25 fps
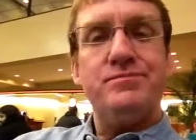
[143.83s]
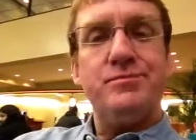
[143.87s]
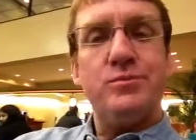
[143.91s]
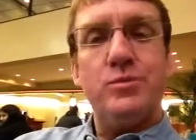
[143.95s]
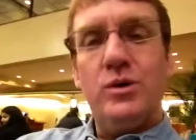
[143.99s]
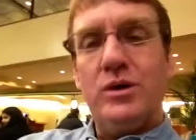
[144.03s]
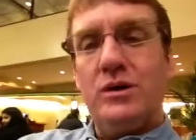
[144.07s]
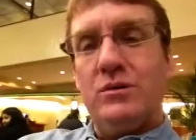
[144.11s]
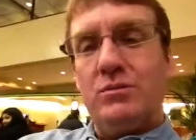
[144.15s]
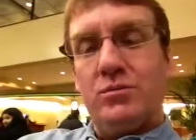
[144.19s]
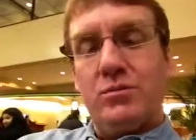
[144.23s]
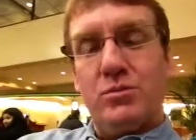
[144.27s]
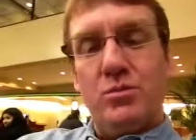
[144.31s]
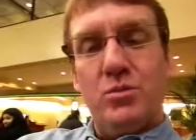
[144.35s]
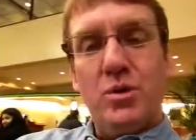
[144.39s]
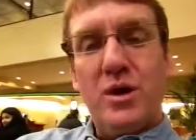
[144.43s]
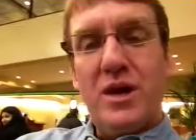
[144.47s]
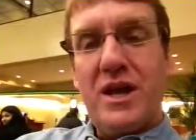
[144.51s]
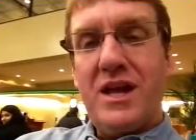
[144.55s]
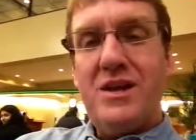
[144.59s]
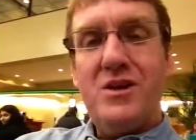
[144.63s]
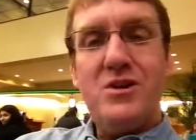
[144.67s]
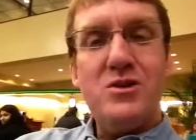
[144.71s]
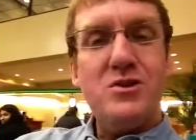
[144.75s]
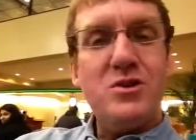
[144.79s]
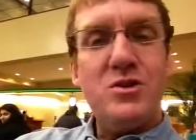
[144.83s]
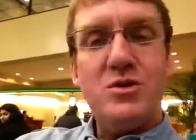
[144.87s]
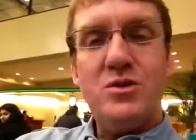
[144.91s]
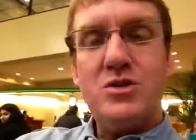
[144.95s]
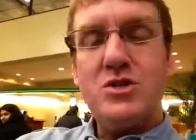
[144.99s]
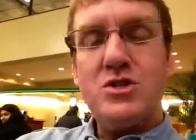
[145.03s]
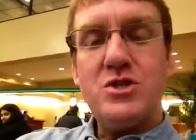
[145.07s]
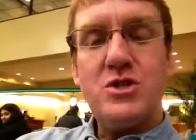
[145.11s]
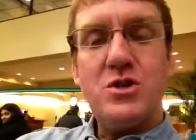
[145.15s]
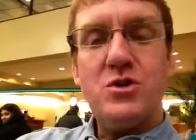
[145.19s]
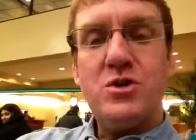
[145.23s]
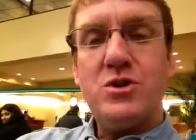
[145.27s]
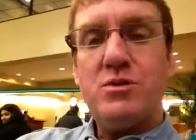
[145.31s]
well, what can you do to
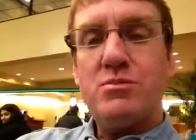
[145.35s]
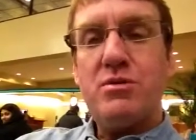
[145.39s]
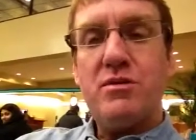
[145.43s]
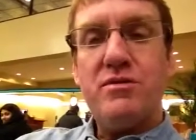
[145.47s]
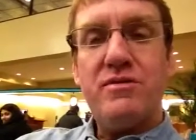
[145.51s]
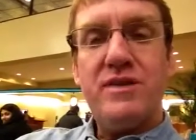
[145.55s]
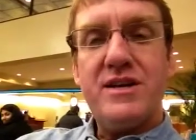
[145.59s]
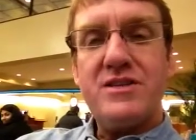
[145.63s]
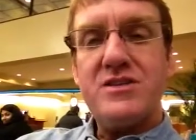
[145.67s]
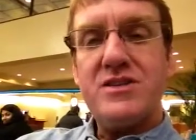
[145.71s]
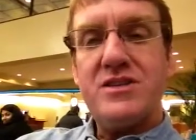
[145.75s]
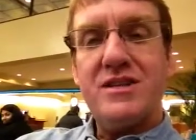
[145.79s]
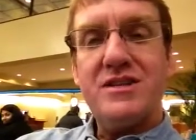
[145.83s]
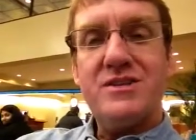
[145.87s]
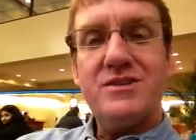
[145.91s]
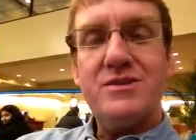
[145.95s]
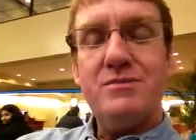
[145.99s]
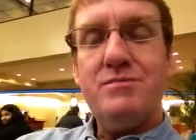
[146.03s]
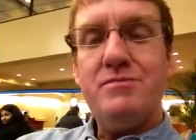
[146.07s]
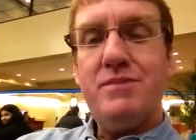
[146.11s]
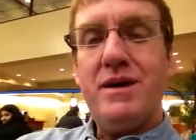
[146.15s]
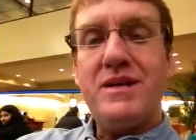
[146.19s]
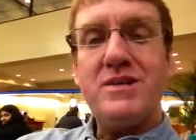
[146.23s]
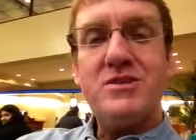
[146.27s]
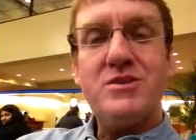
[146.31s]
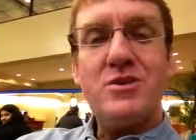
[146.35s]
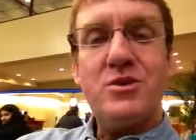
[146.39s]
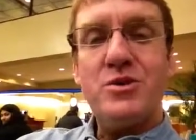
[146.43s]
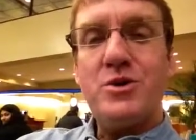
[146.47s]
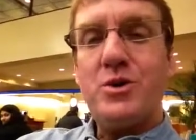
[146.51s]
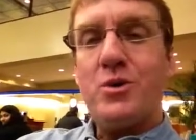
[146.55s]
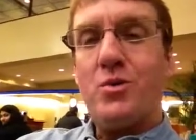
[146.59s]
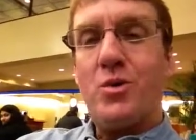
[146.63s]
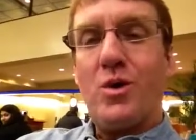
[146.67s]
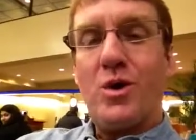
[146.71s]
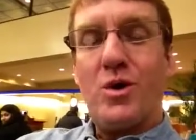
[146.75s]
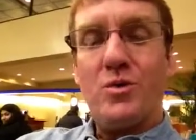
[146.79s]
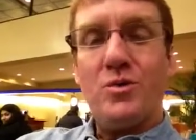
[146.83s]
show your professionalism based on your
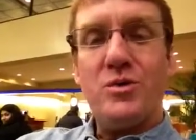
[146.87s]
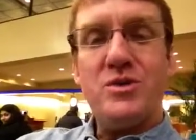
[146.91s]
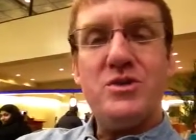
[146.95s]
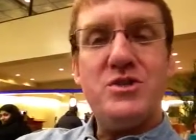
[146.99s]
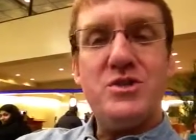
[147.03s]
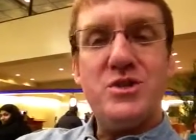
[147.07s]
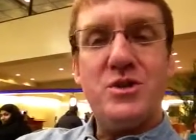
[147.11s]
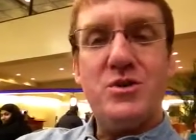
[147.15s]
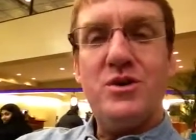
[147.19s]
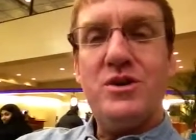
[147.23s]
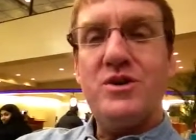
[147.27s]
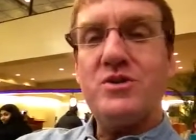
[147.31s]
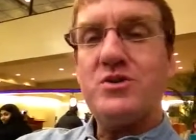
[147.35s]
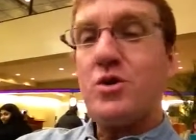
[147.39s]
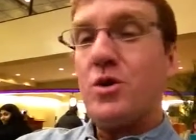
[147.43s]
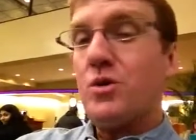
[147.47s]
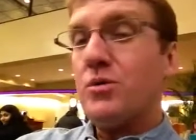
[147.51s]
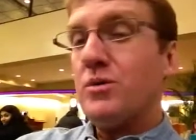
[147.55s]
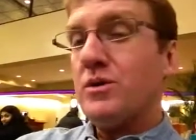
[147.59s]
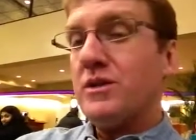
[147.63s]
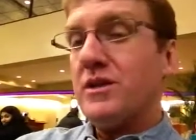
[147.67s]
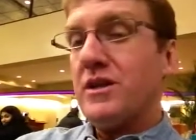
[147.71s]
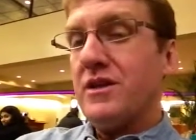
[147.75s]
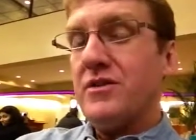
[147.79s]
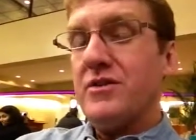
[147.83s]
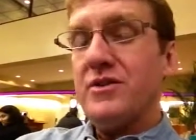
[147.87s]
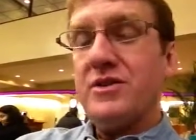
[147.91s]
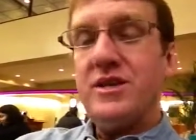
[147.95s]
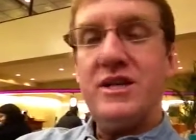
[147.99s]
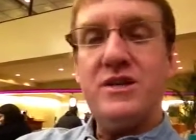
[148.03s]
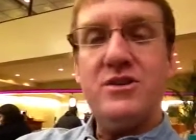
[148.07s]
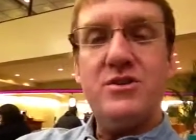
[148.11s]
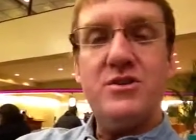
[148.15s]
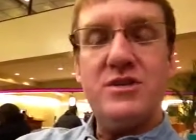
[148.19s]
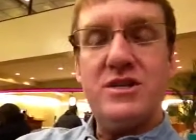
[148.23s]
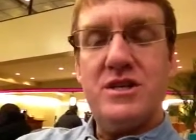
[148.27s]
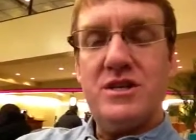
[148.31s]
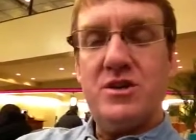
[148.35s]
work with students or with other
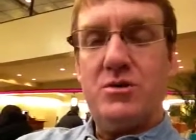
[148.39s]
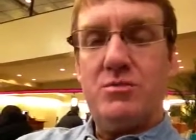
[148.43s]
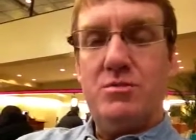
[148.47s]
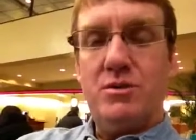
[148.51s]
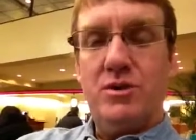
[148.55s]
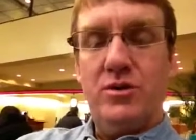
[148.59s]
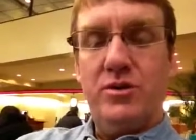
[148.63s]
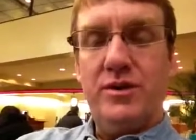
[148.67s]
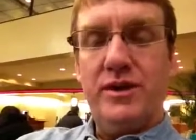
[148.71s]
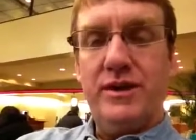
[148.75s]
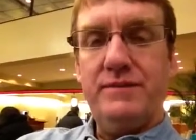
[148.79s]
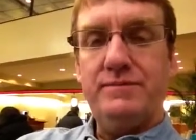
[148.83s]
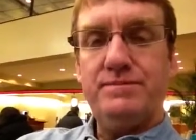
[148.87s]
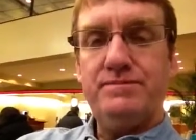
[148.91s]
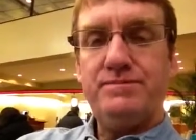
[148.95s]
teachers in your building?